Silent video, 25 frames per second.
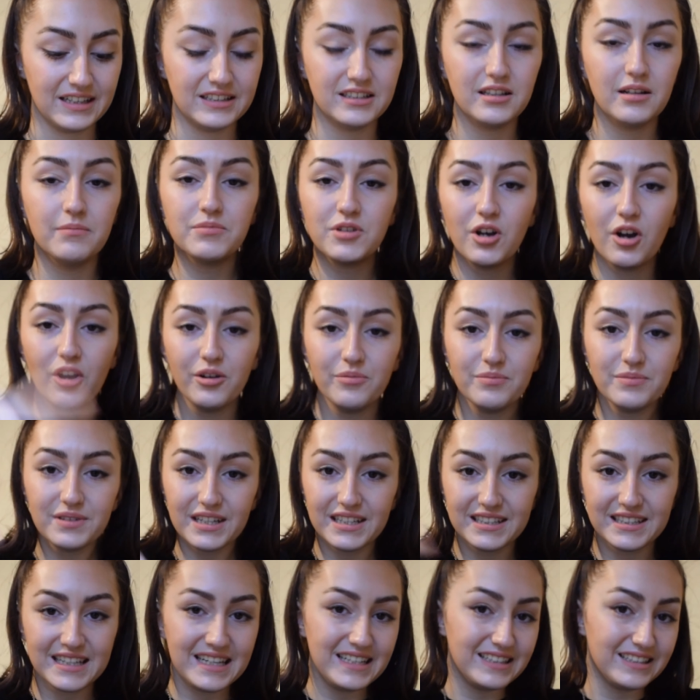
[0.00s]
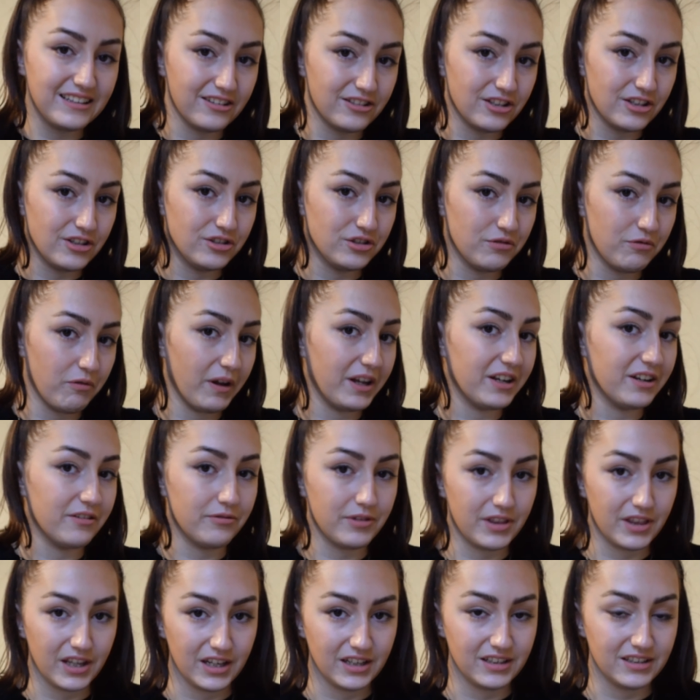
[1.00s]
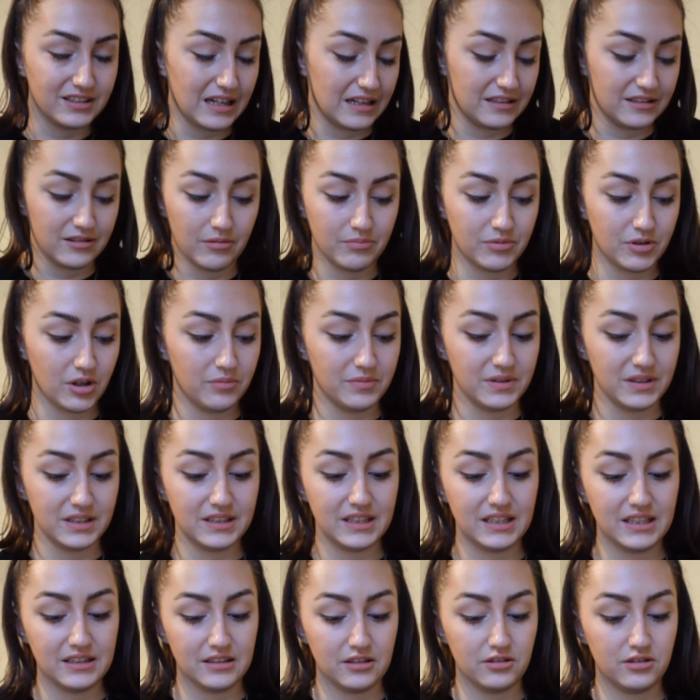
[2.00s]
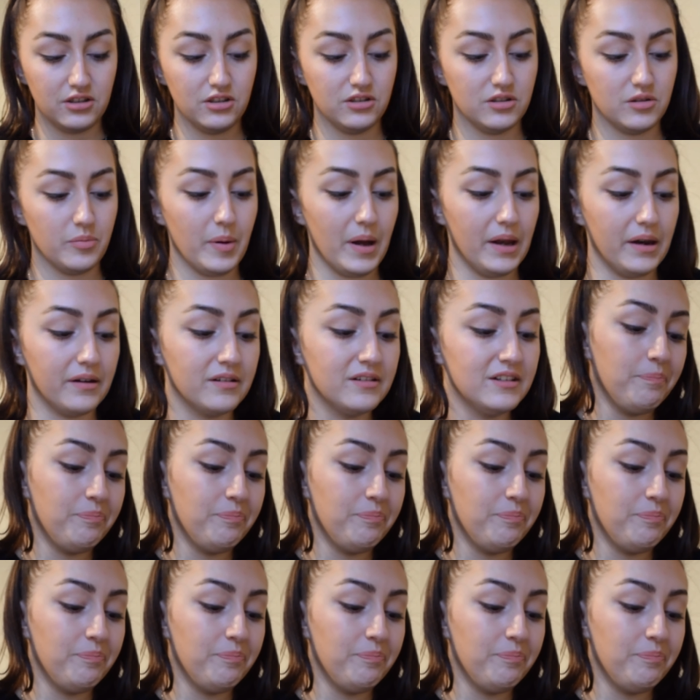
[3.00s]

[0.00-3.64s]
Sometimes it's easier to use your finger for things and sometimes it's easier to use the pen.